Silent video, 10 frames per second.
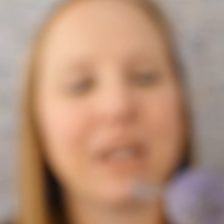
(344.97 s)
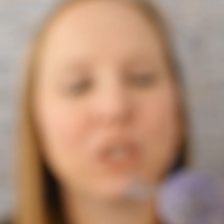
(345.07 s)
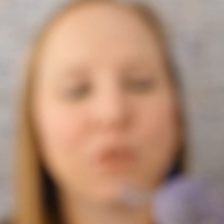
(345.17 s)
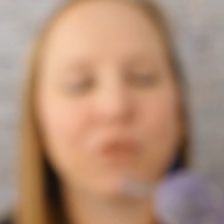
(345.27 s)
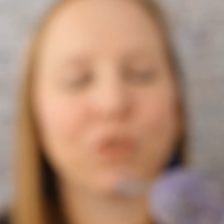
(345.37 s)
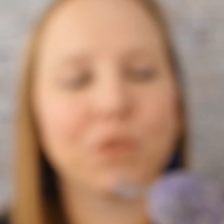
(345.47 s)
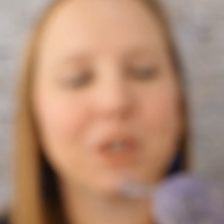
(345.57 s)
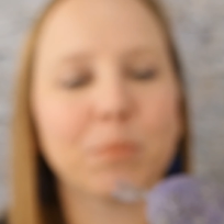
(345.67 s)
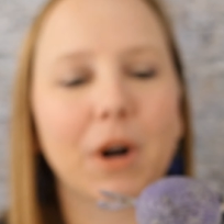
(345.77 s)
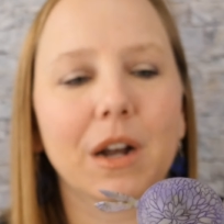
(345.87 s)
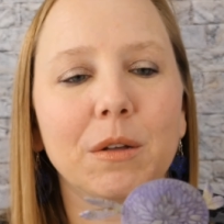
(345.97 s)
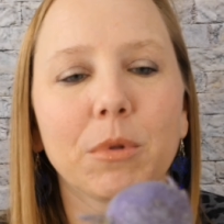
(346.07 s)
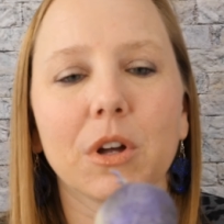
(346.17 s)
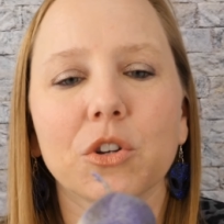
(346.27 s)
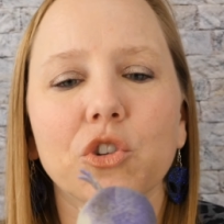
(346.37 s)
he's fully body
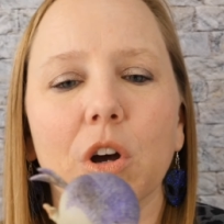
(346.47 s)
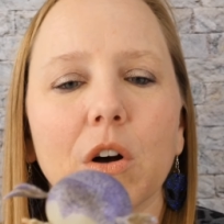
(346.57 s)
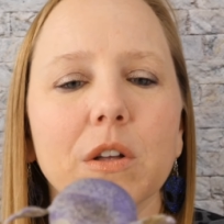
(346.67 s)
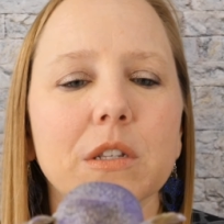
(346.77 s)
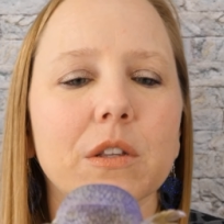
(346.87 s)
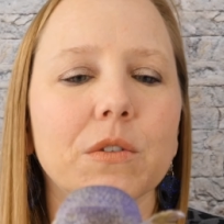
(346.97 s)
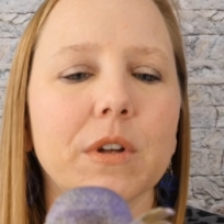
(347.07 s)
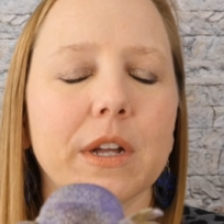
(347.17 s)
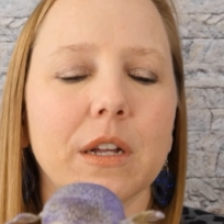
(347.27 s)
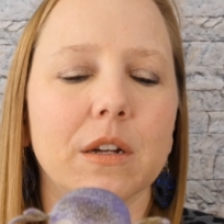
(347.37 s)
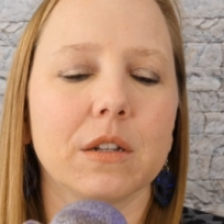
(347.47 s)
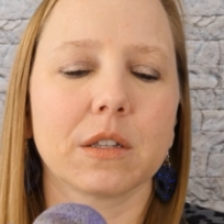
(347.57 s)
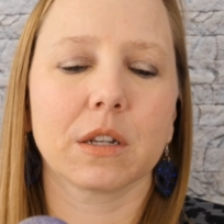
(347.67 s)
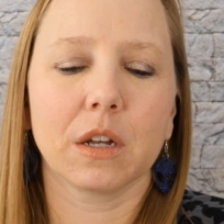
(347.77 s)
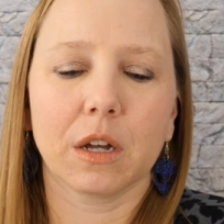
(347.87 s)
blushed, y'all. His little
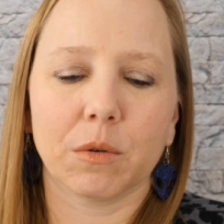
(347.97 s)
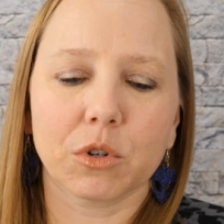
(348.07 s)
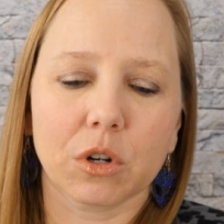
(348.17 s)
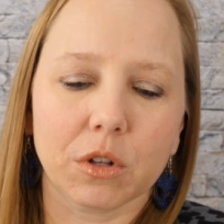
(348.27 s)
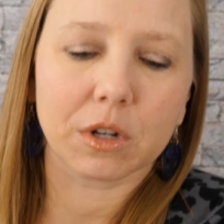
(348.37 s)
hands, I want you